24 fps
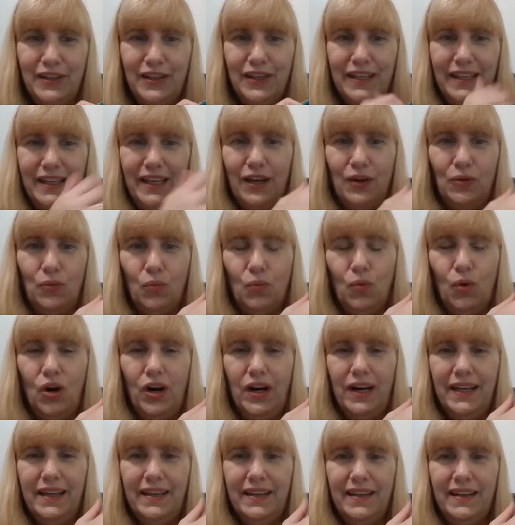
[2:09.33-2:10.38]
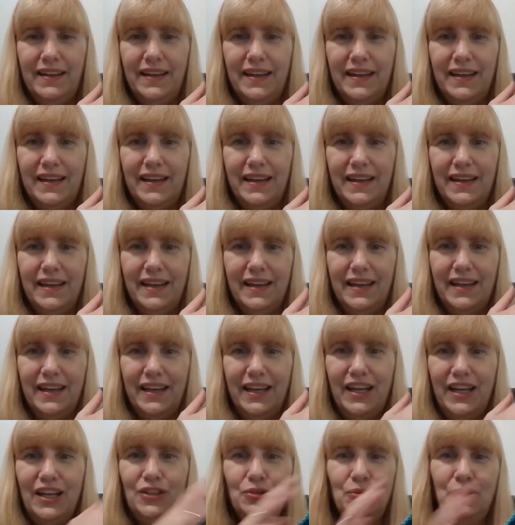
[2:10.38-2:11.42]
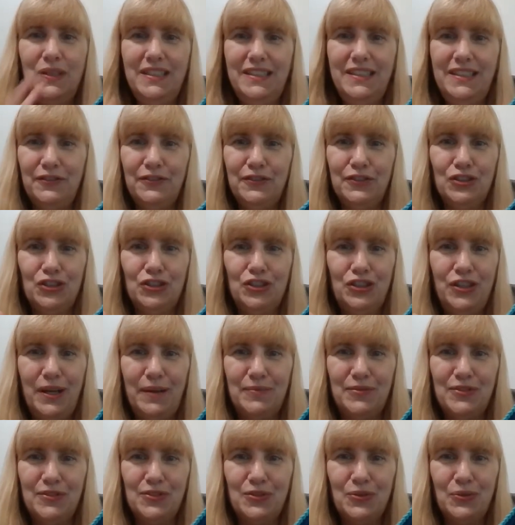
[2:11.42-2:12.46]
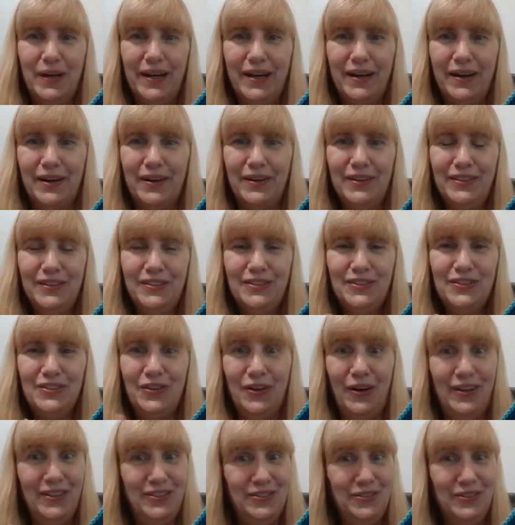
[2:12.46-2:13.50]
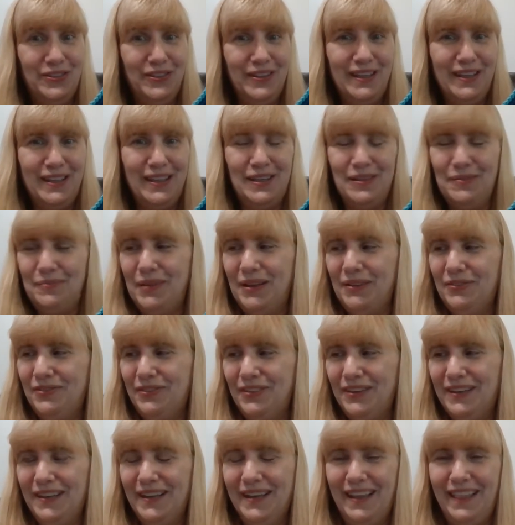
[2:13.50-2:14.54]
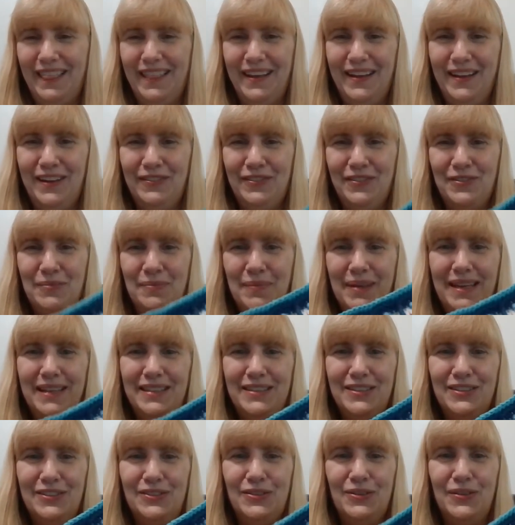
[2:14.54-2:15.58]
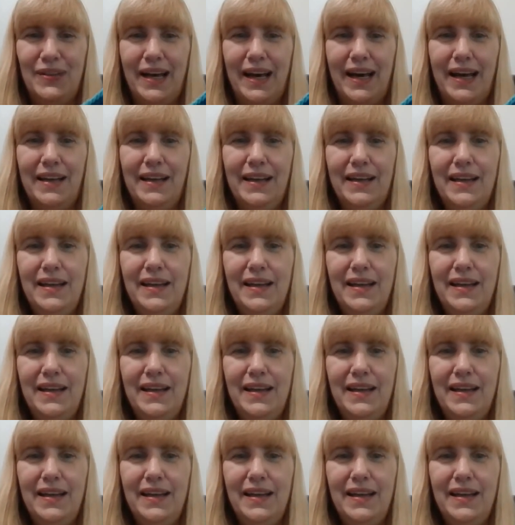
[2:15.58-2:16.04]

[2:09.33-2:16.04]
kit one into a different shaped square. So it's really going to be fun, I think, for me to do that.